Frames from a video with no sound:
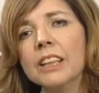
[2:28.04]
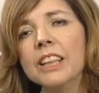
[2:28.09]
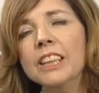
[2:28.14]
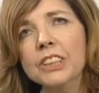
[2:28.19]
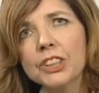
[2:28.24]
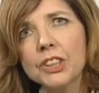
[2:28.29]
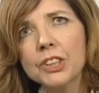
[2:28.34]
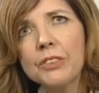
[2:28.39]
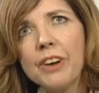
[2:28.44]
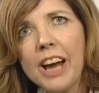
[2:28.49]

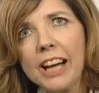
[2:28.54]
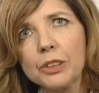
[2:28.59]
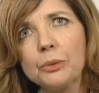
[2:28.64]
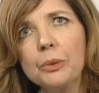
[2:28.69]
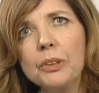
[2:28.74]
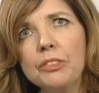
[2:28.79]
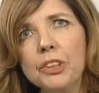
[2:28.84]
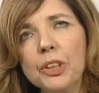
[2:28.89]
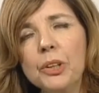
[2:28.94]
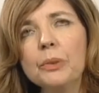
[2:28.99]

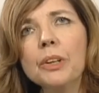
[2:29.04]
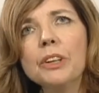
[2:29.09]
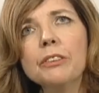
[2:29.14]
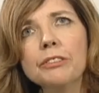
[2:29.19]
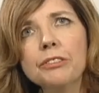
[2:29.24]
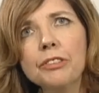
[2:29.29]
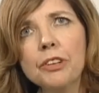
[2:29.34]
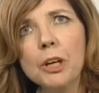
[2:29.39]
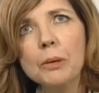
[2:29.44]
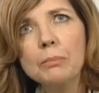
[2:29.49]
interact with you
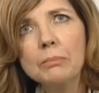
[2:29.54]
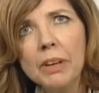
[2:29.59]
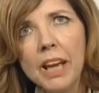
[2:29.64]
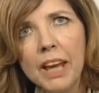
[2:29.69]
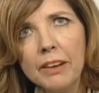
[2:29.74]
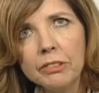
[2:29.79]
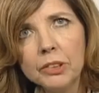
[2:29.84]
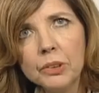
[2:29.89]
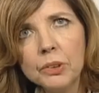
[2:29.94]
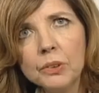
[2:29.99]
at firm
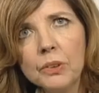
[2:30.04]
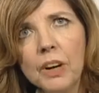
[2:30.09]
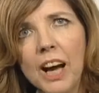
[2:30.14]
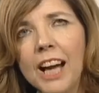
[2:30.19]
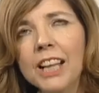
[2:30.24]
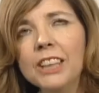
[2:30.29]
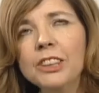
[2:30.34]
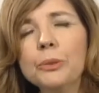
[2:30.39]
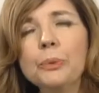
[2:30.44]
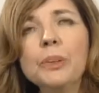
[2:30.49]
level
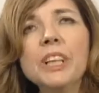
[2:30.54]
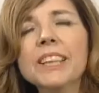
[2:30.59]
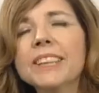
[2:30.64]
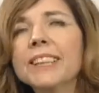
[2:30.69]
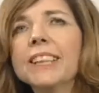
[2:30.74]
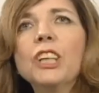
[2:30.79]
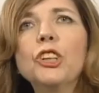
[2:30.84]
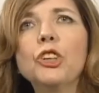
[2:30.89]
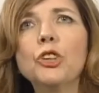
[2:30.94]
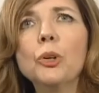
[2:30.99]
and we
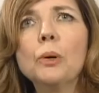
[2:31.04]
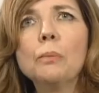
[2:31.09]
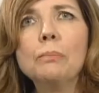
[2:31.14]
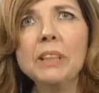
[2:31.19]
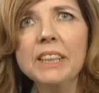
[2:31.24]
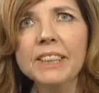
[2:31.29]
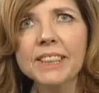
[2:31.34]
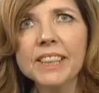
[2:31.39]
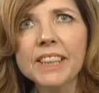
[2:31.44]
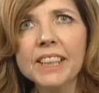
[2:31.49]
assess your
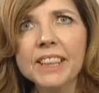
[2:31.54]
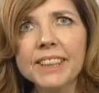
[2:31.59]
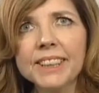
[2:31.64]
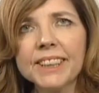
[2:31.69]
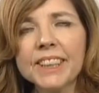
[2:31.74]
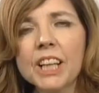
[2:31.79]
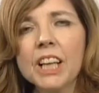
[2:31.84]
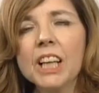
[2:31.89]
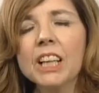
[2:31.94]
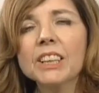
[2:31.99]

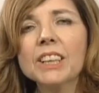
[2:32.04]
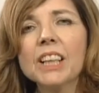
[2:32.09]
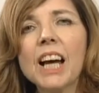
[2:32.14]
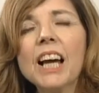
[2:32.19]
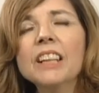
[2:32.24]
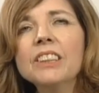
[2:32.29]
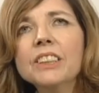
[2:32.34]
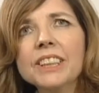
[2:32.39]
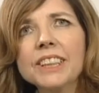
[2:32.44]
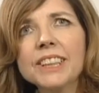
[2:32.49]
business to
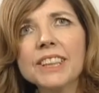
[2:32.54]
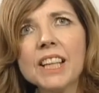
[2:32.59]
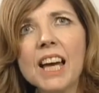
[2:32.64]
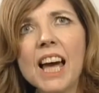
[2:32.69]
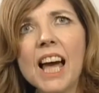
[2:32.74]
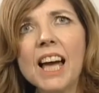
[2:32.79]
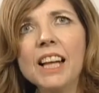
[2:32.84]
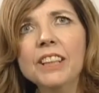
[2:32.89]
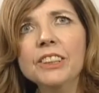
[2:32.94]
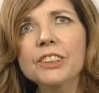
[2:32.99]

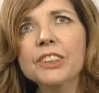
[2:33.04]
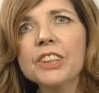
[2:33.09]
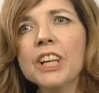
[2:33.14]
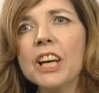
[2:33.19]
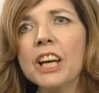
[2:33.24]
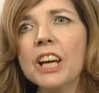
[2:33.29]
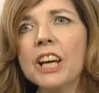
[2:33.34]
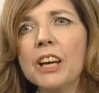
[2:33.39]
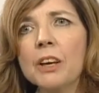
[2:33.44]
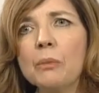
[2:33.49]
understand
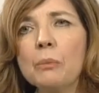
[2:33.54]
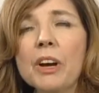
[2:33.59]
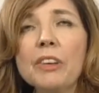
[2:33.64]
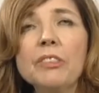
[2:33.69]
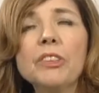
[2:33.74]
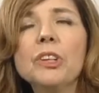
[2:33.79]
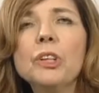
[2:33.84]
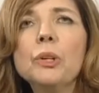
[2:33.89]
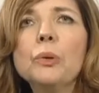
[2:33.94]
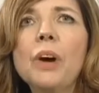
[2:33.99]

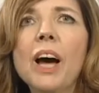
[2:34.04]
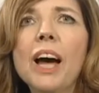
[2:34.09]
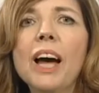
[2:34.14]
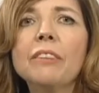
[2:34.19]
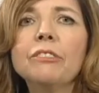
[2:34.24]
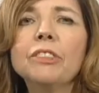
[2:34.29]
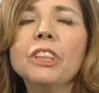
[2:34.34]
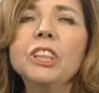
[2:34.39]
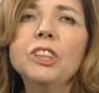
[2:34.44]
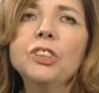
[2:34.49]
whether you
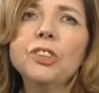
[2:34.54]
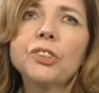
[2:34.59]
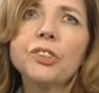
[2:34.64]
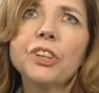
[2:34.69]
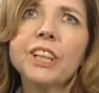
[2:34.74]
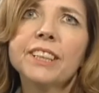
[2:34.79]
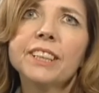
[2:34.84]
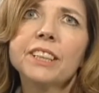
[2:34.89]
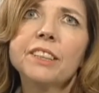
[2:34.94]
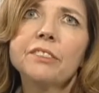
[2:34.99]
have the
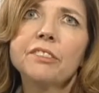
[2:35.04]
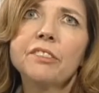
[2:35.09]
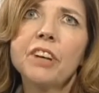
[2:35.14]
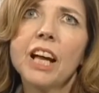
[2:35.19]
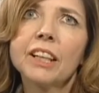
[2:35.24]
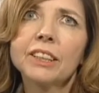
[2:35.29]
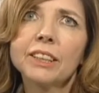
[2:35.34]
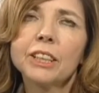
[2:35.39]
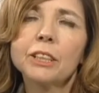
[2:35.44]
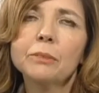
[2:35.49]
interests of
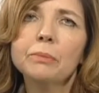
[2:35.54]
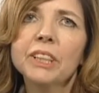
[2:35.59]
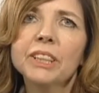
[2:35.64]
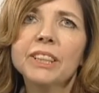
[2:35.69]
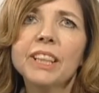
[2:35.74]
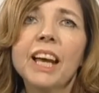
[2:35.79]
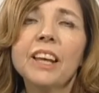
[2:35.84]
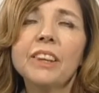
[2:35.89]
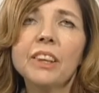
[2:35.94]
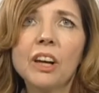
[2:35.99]

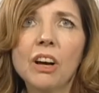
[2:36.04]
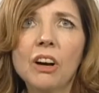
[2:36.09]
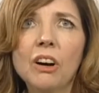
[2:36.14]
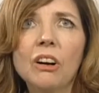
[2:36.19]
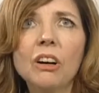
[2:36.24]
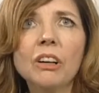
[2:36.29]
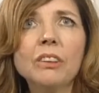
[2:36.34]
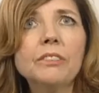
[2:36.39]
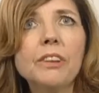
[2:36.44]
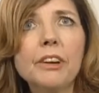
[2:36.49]
customers at the
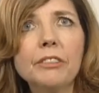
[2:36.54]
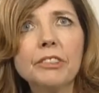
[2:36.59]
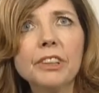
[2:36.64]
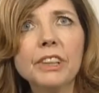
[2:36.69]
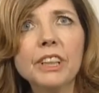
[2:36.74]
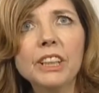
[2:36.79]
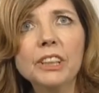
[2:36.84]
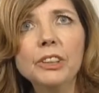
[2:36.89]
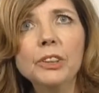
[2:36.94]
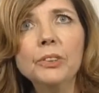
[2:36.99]
heart of
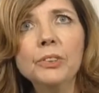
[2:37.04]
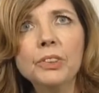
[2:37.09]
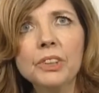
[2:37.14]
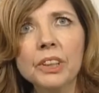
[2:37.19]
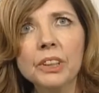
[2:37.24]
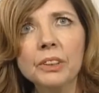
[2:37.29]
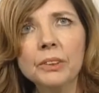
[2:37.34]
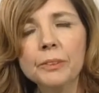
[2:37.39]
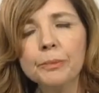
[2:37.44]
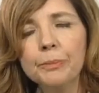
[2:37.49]
everything you
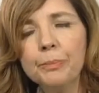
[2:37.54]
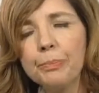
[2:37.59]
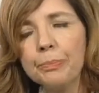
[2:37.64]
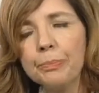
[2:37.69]
do.